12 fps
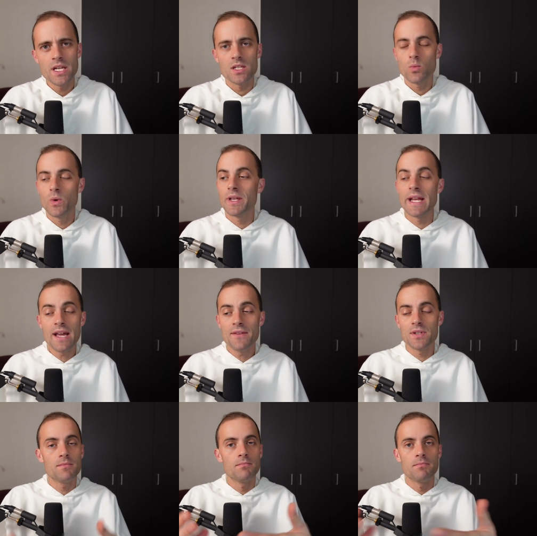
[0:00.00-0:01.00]
what sense? Well, in
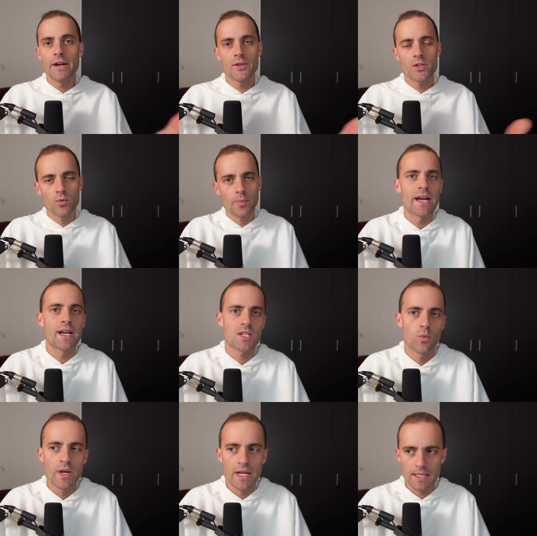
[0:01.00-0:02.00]
heaven, marriage will
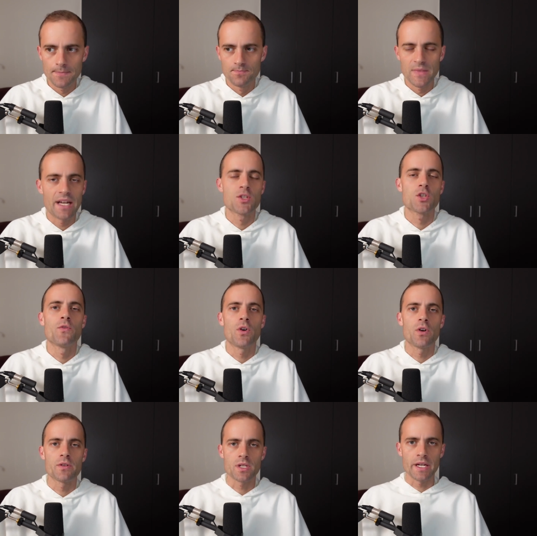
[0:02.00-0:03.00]
pass away, not
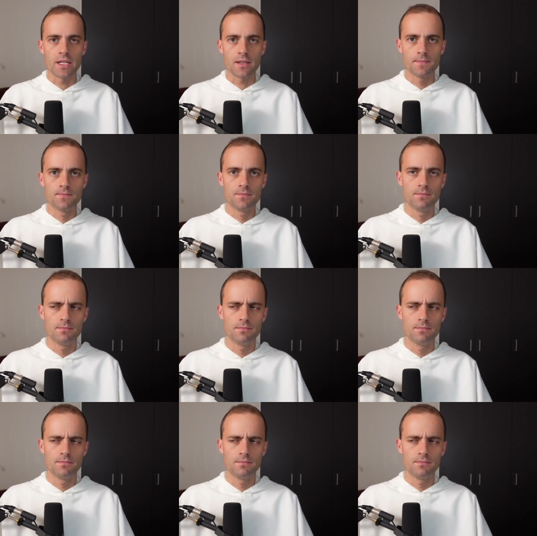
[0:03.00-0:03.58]
insofar as like